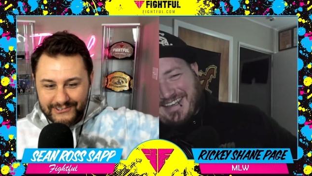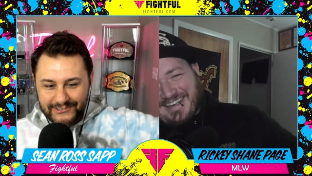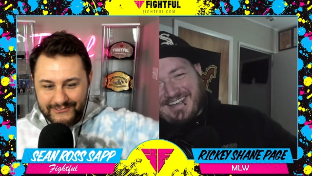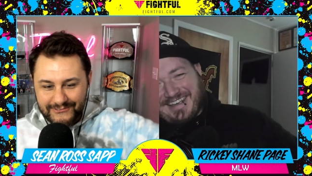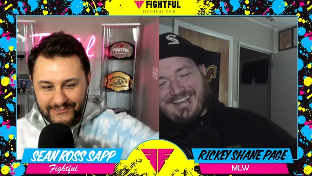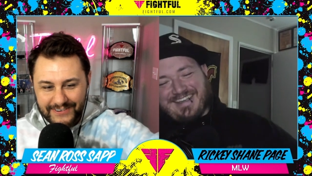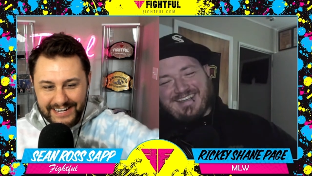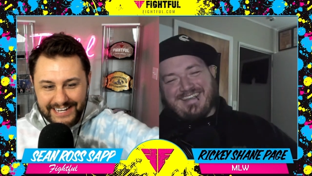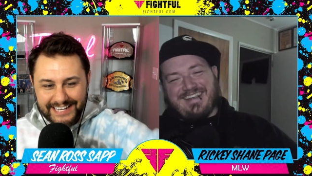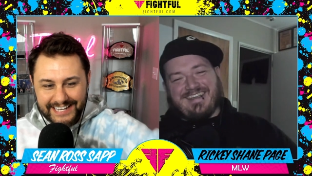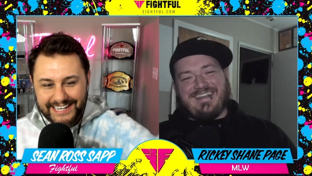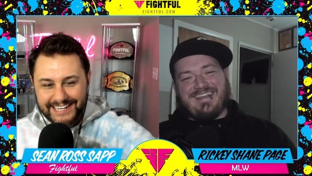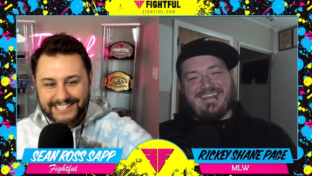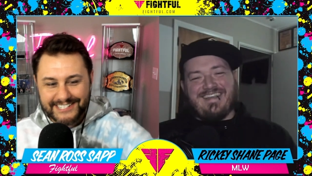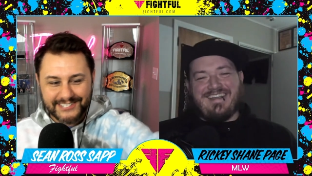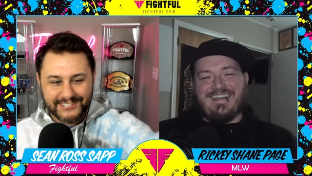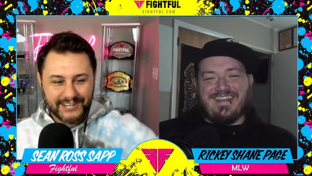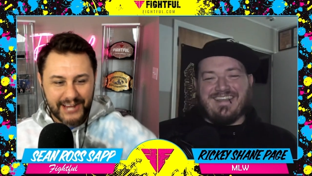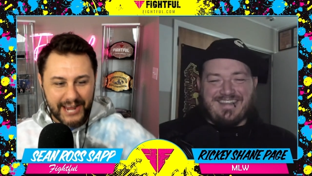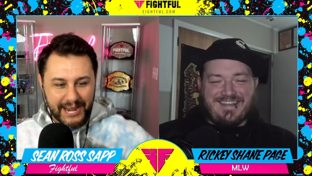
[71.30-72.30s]
Speaker 1: Rickey
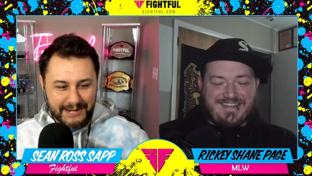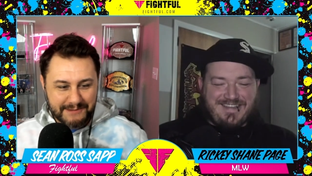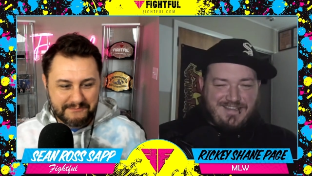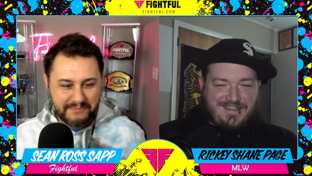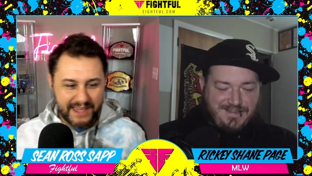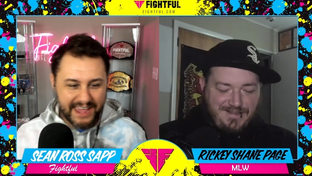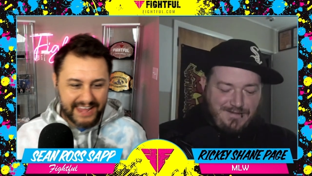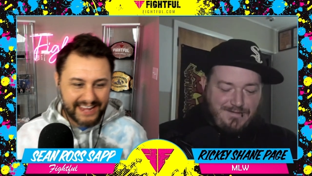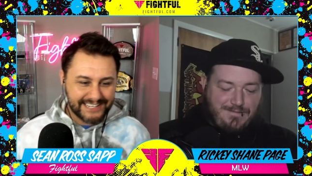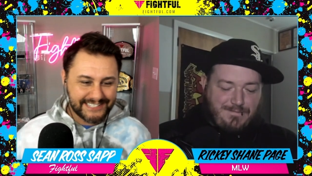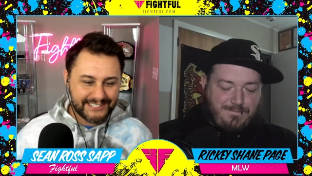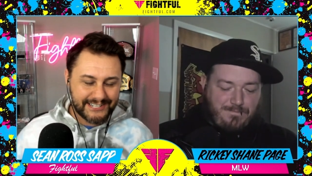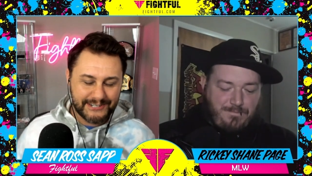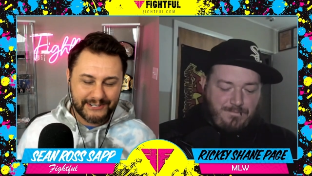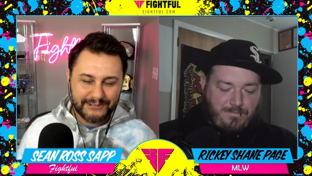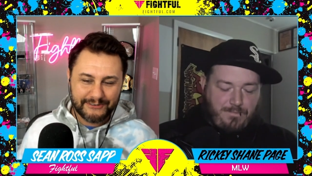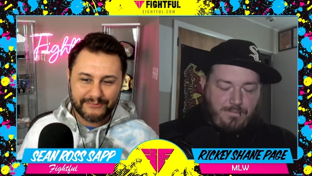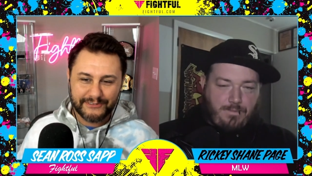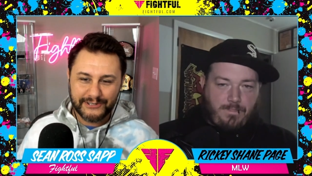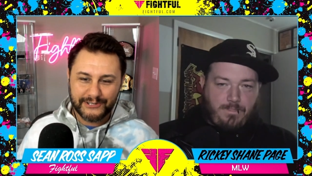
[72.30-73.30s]
Shane Page
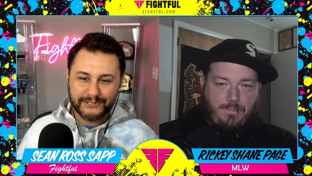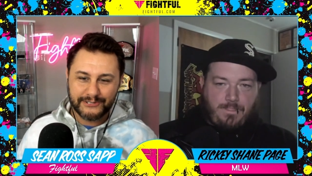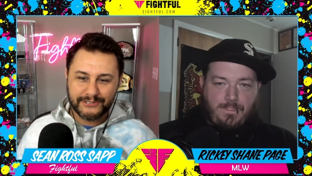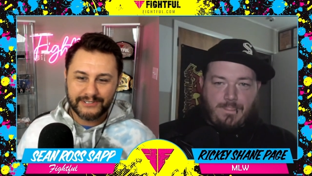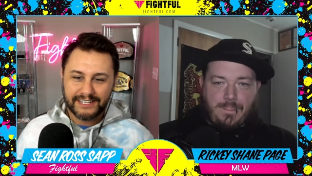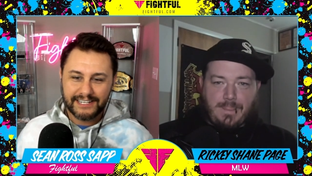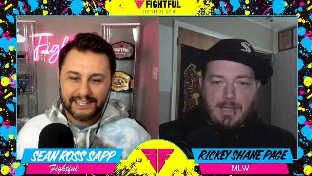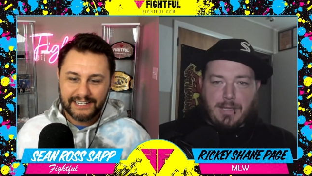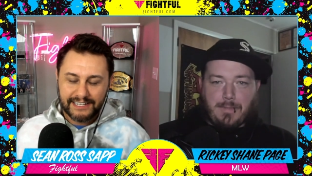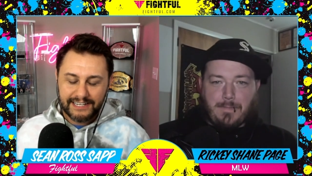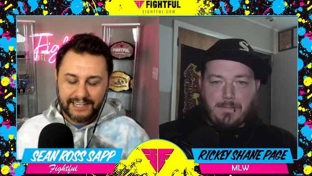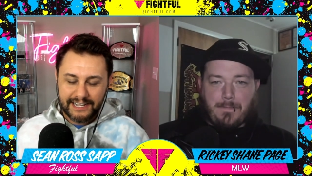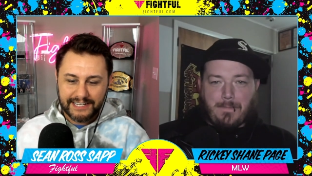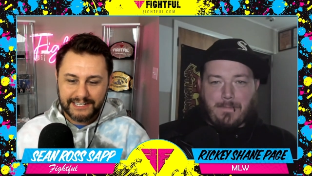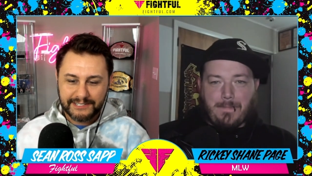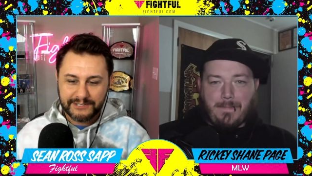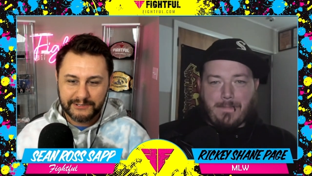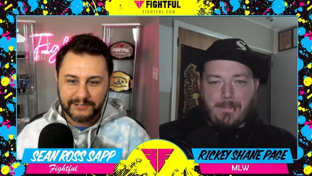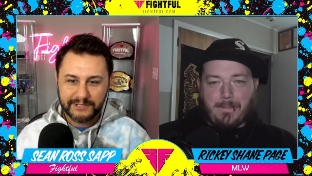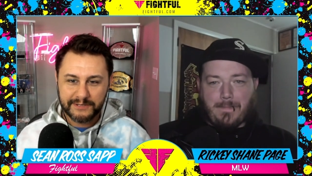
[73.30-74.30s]
interview. How you
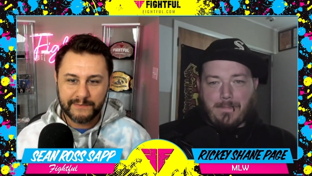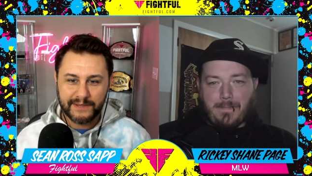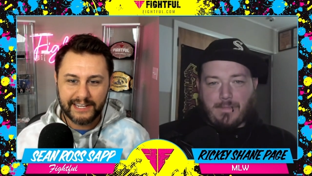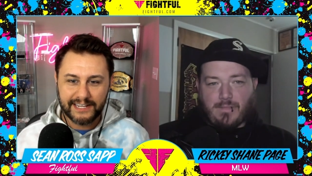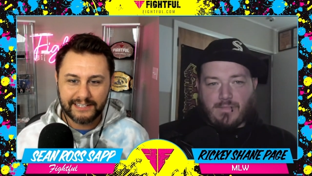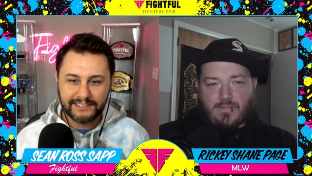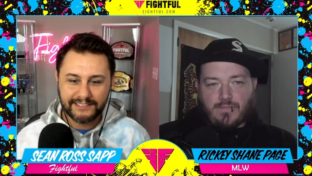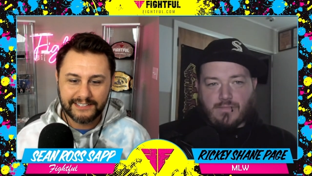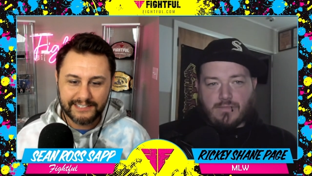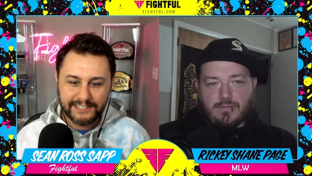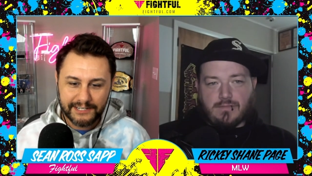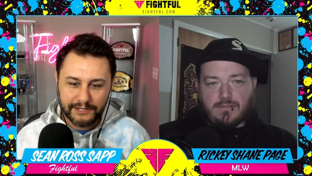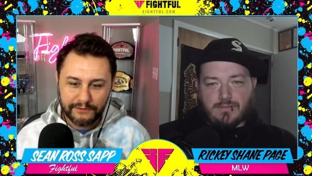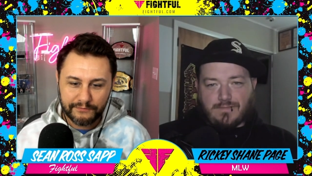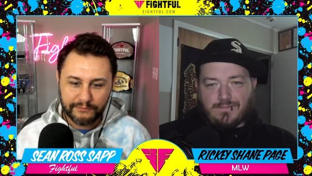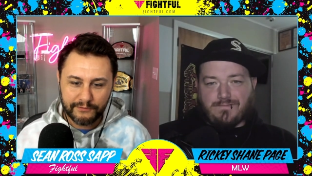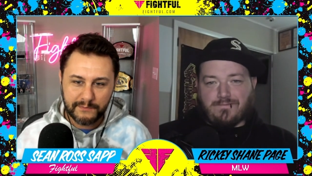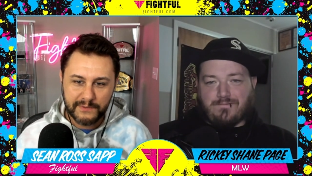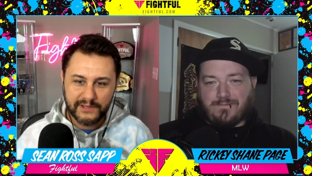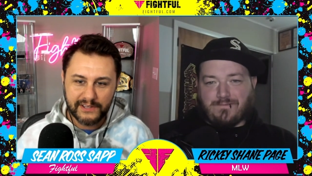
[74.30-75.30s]
doing, man? Good to hear from
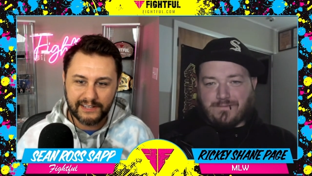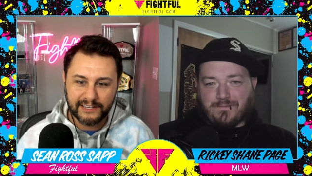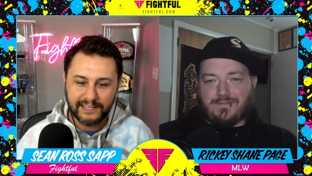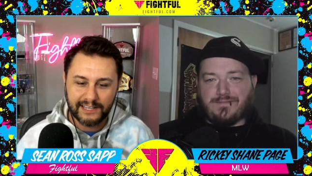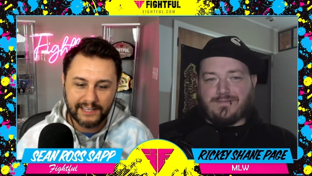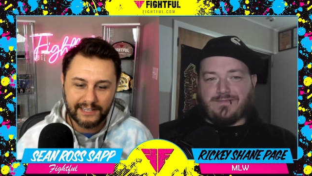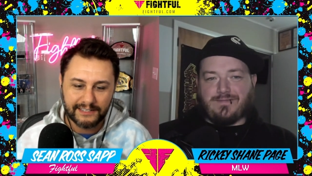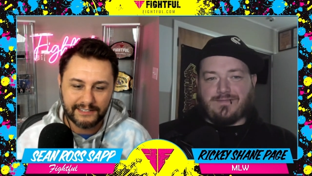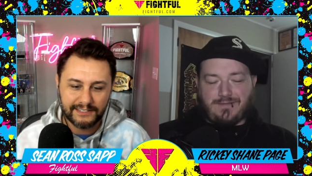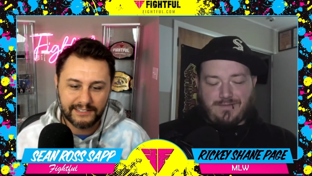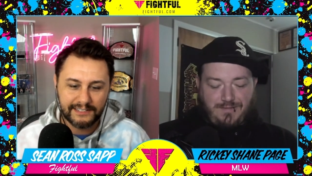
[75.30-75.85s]
you again.